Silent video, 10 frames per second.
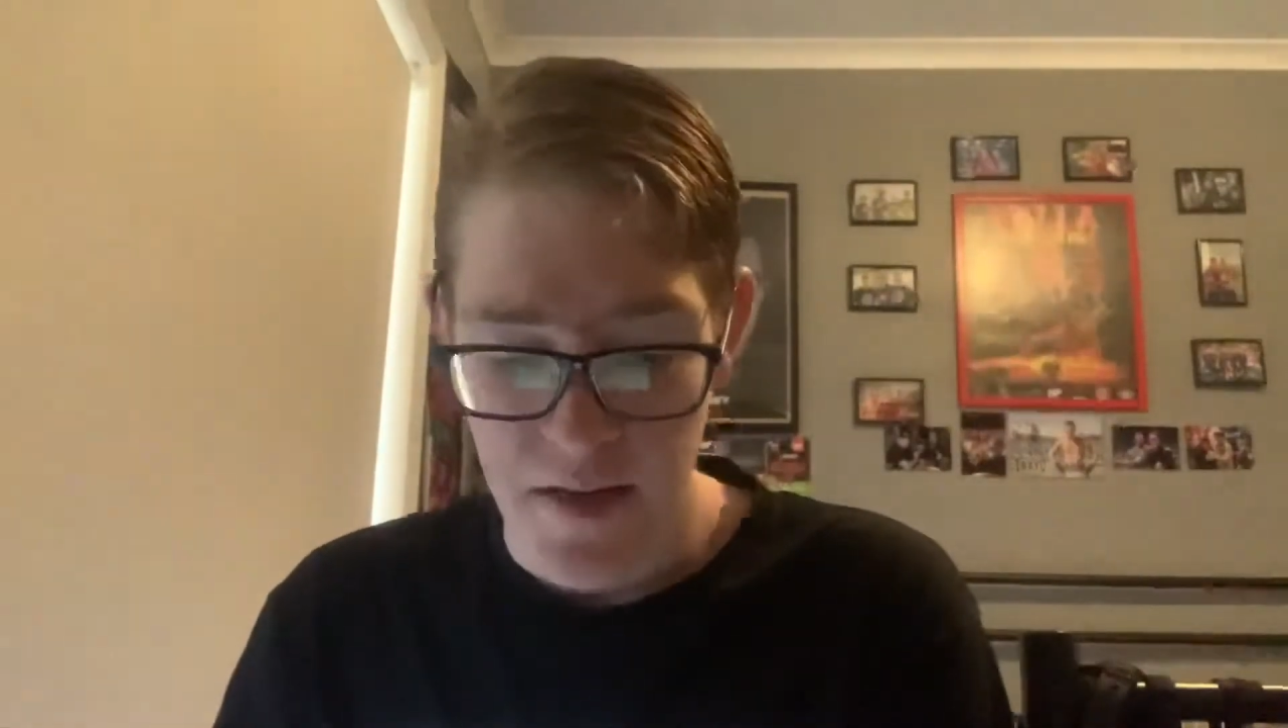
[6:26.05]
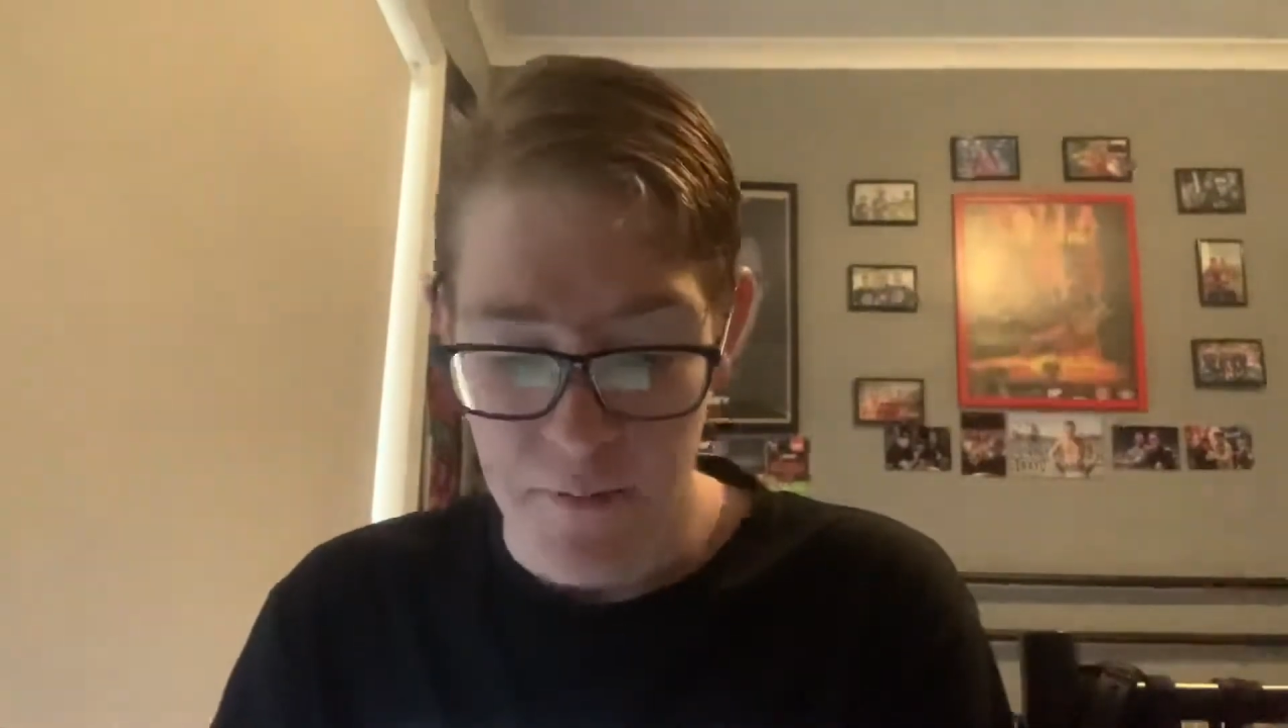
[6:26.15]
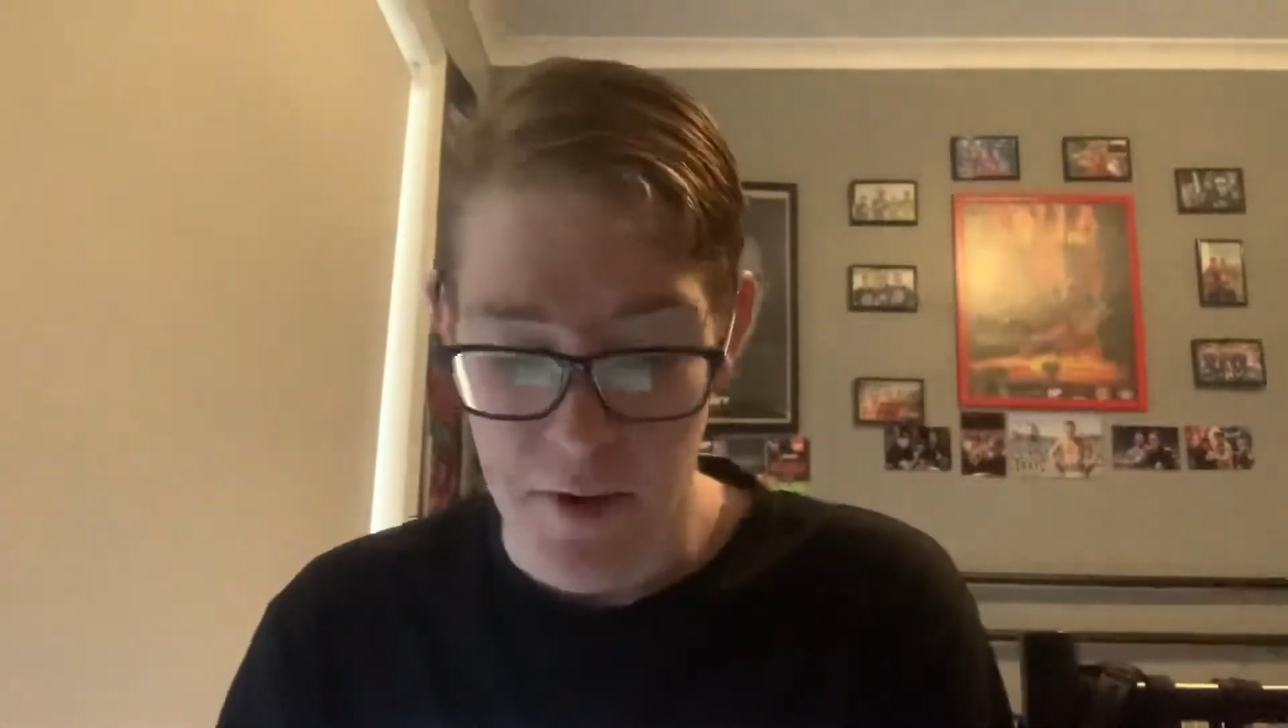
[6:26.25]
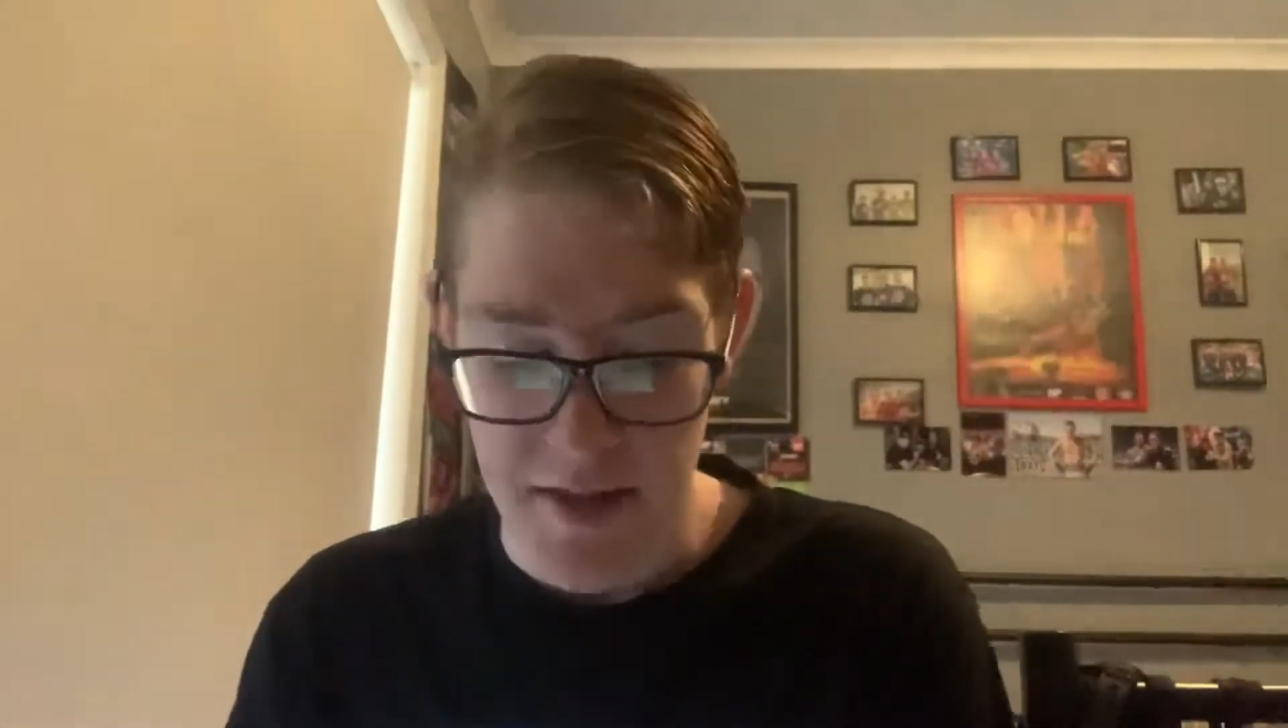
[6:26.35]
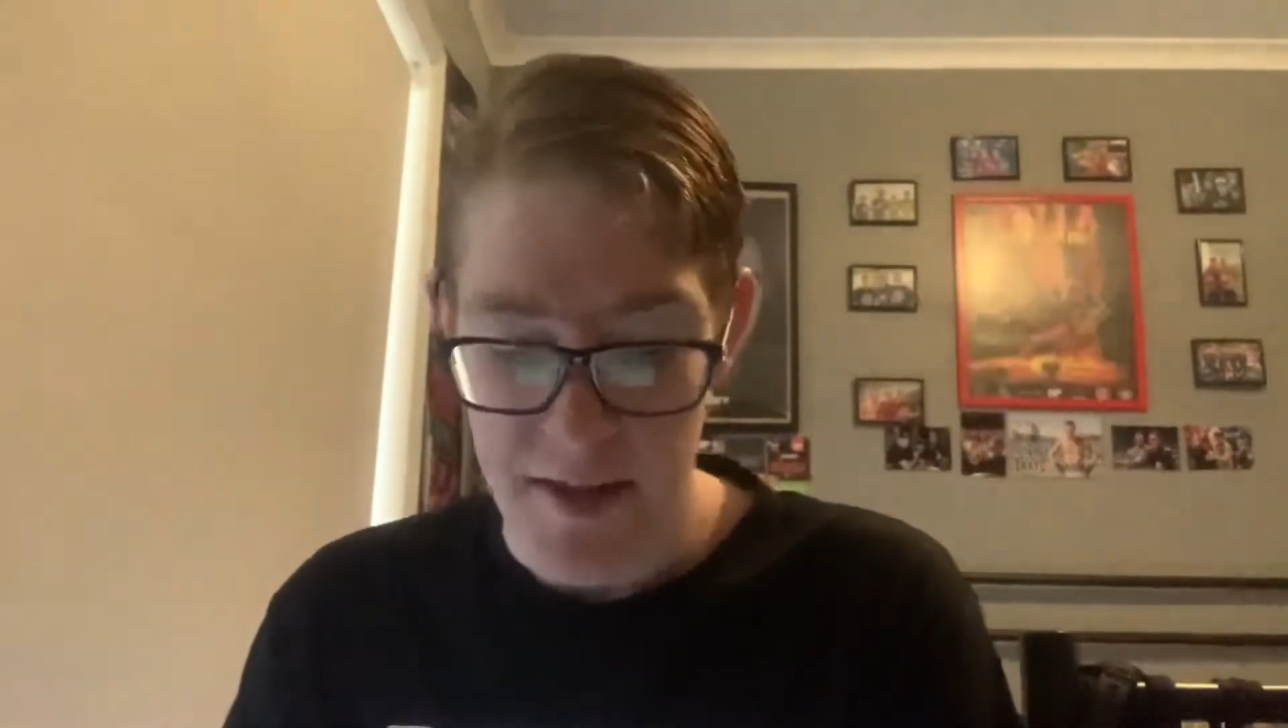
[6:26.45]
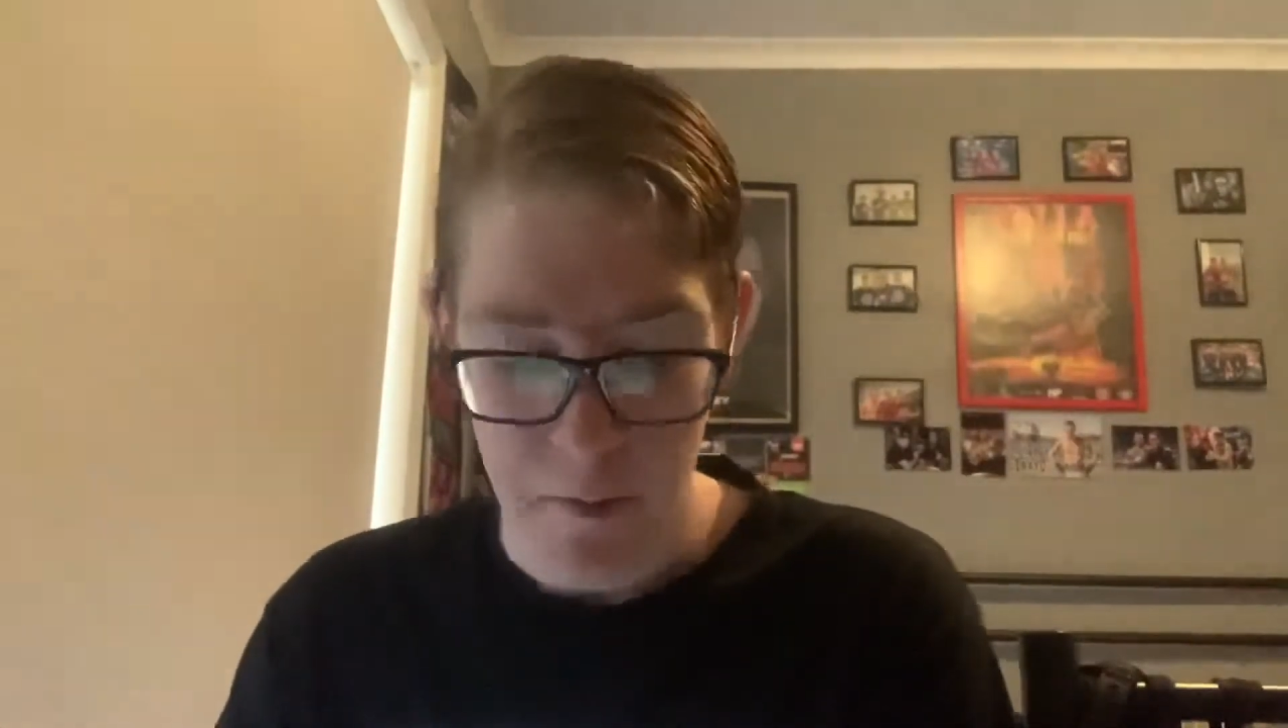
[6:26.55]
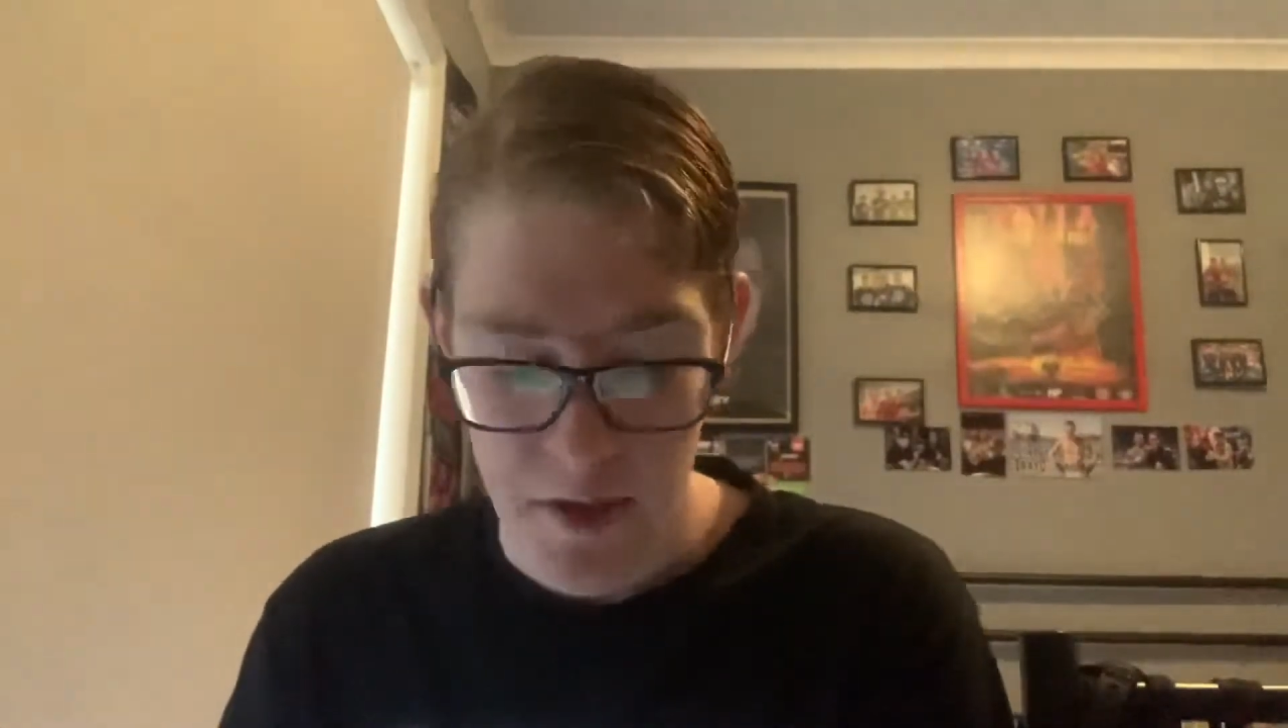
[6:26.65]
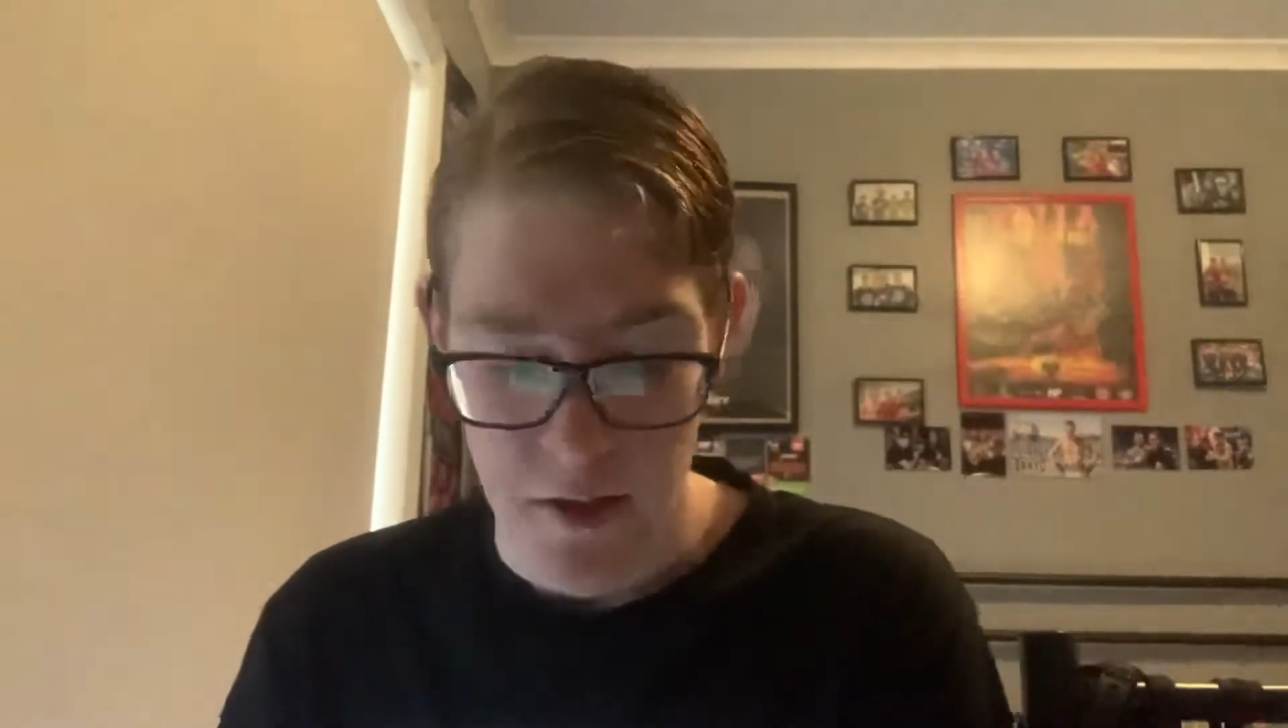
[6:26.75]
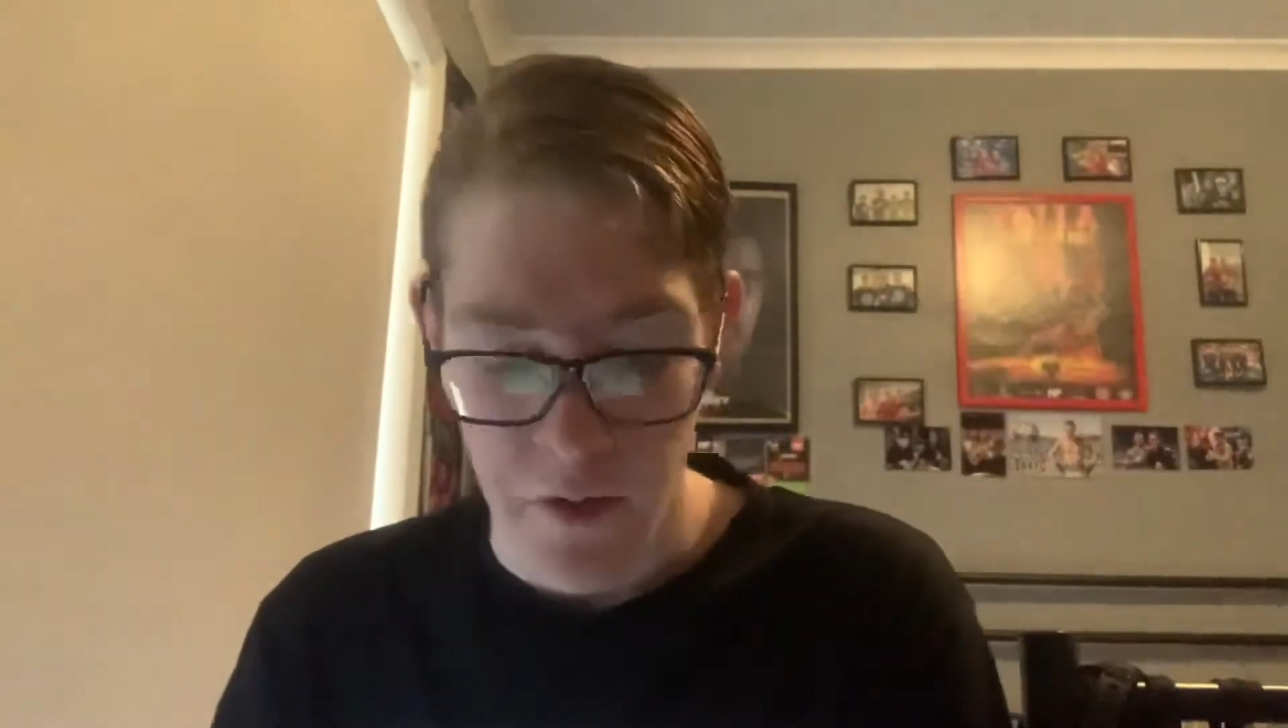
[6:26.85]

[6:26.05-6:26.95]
It's pretty similar to